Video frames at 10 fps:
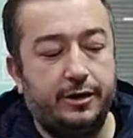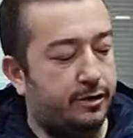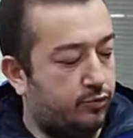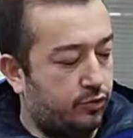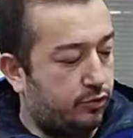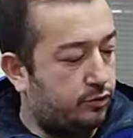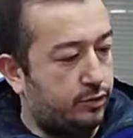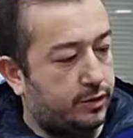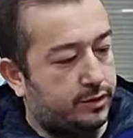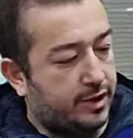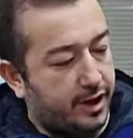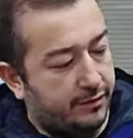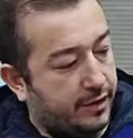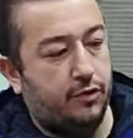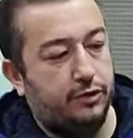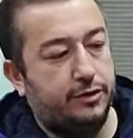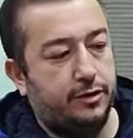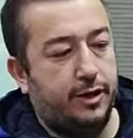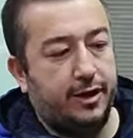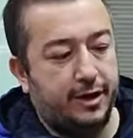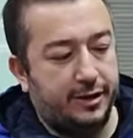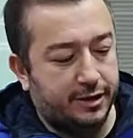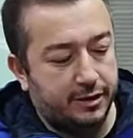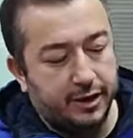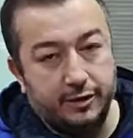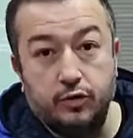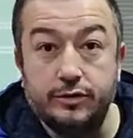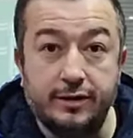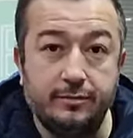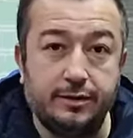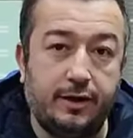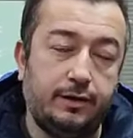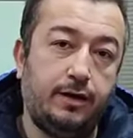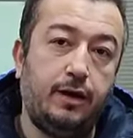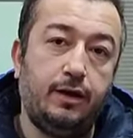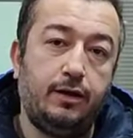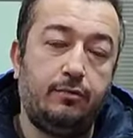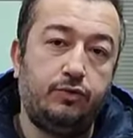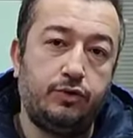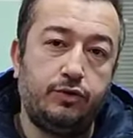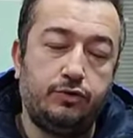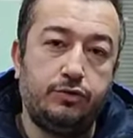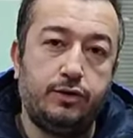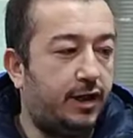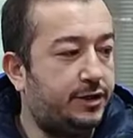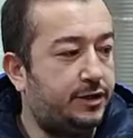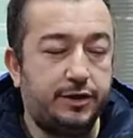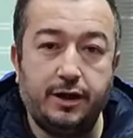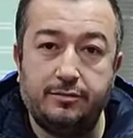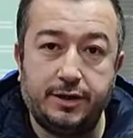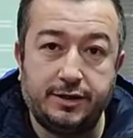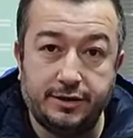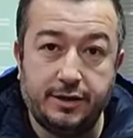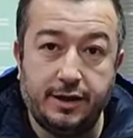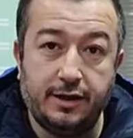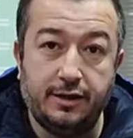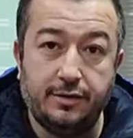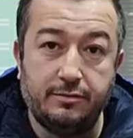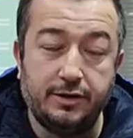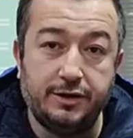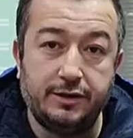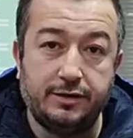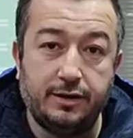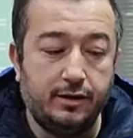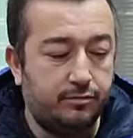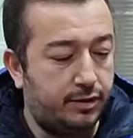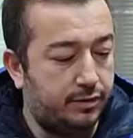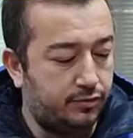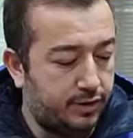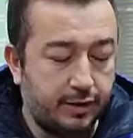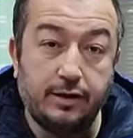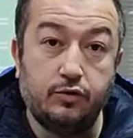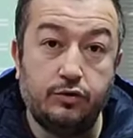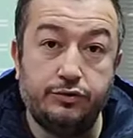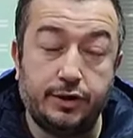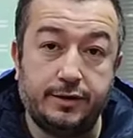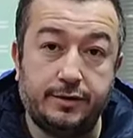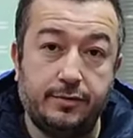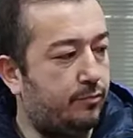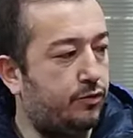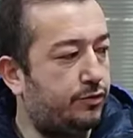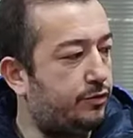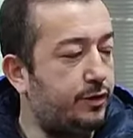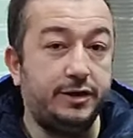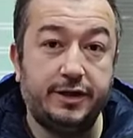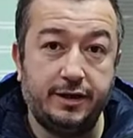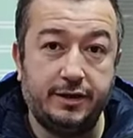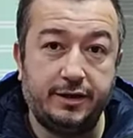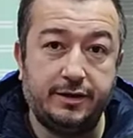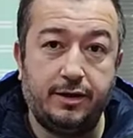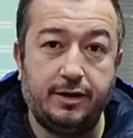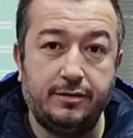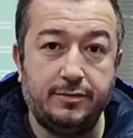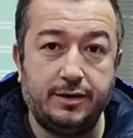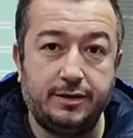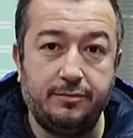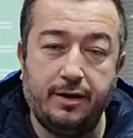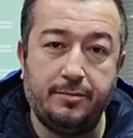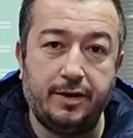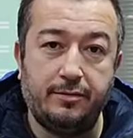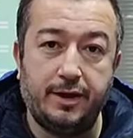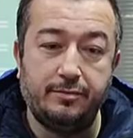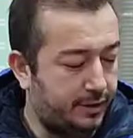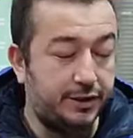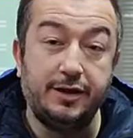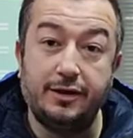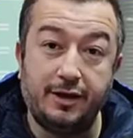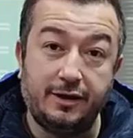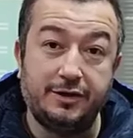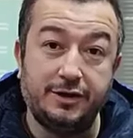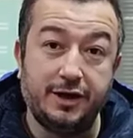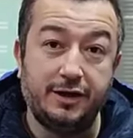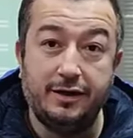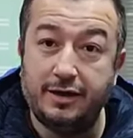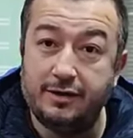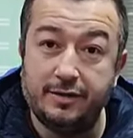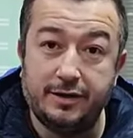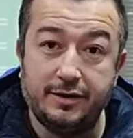Logitech's G29 Driving Force friends. We have a steering set today. We will open it. What's inside? We'll see a little bit about it. We will talk. We will review this product.